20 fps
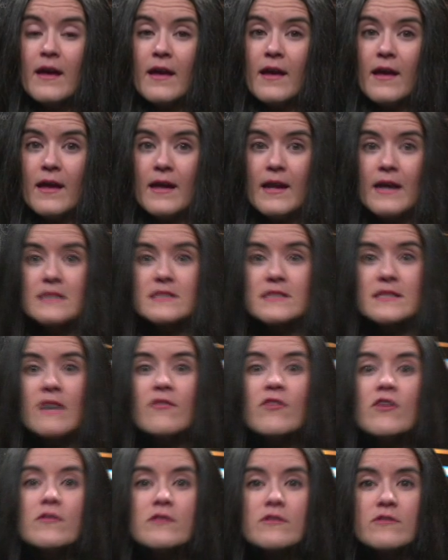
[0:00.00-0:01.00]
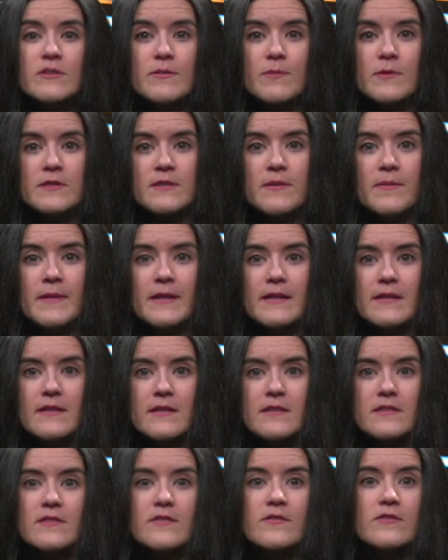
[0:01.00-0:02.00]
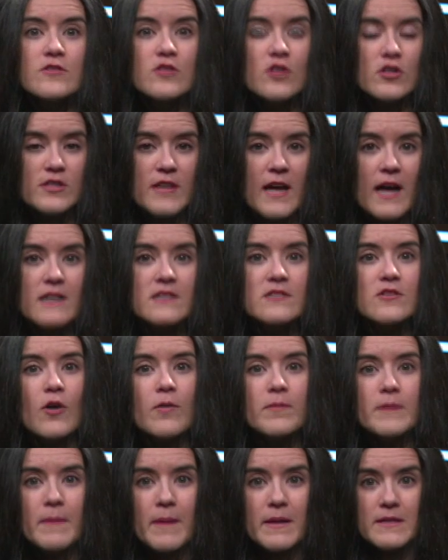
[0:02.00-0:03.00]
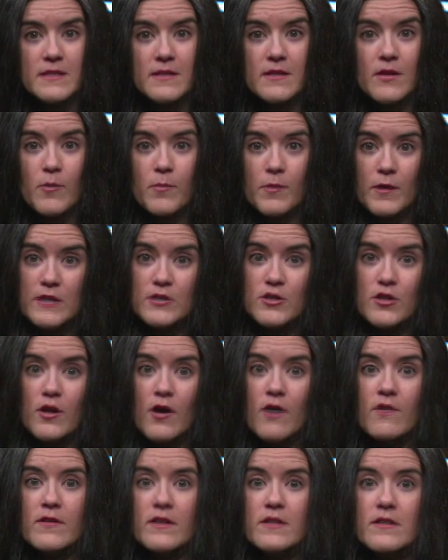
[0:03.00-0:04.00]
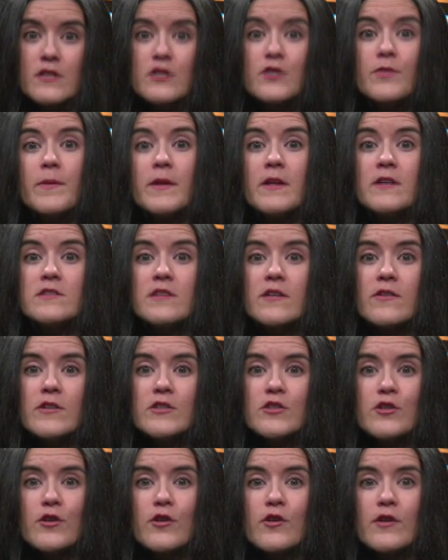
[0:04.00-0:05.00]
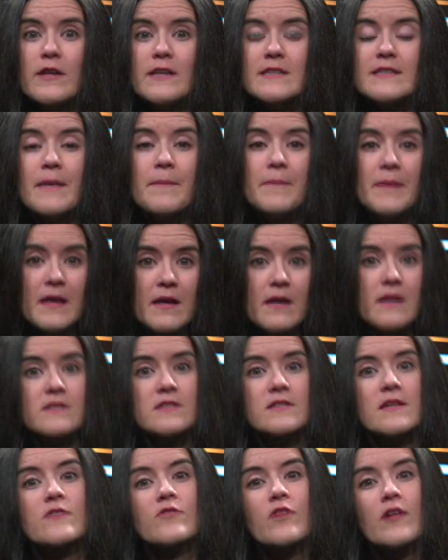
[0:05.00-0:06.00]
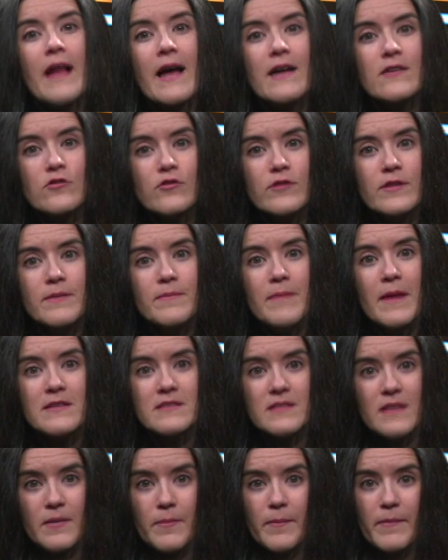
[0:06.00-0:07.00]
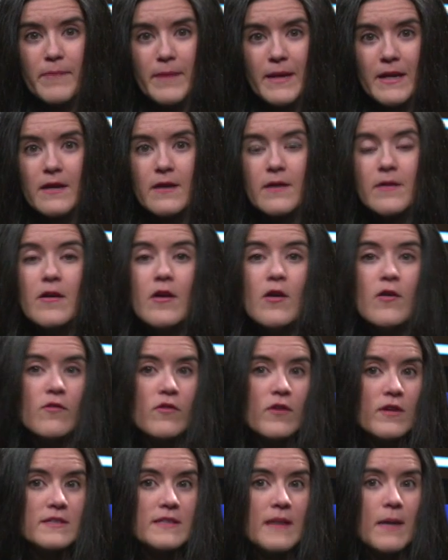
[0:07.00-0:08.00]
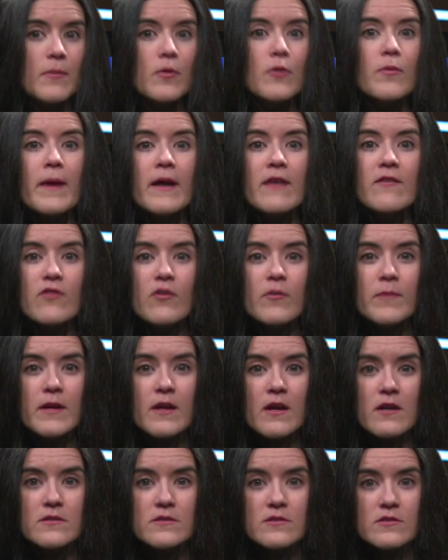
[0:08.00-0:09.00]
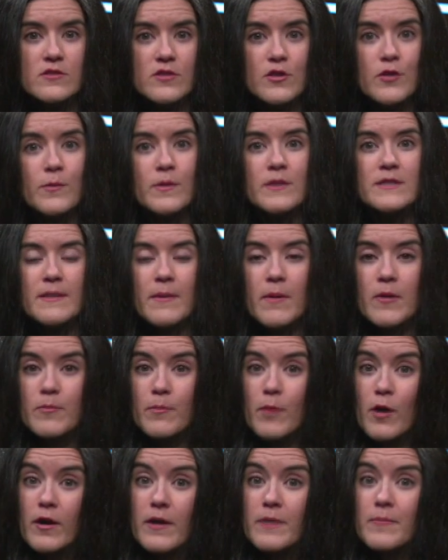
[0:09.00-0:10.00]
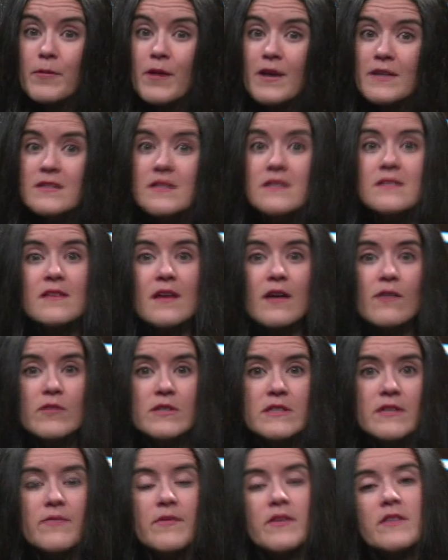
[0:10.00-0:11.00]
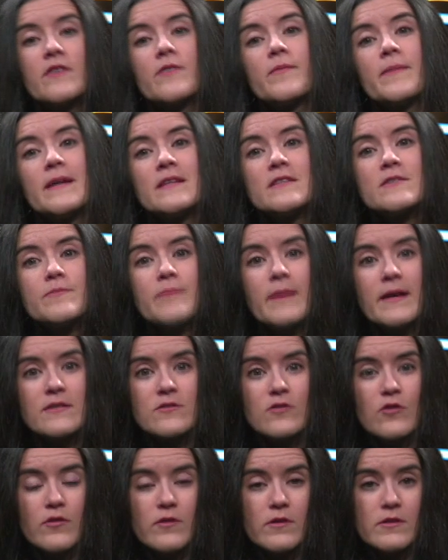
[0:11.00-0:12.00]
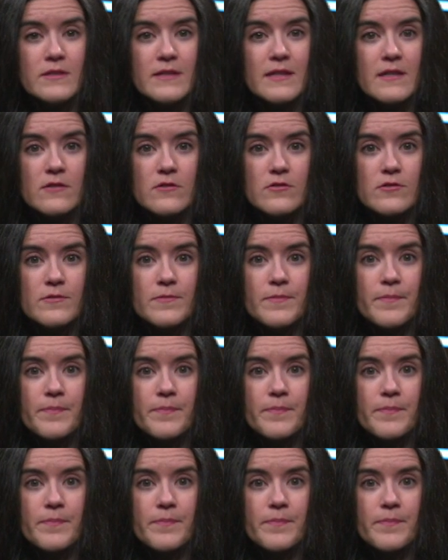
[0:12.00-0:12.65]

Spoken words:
It has several responsibilities, such as optimizing the operation of the distributed generation units and being a central actor in demand-side bidding, for example, by informing consumers about market prices and receiving their bids based on their signals.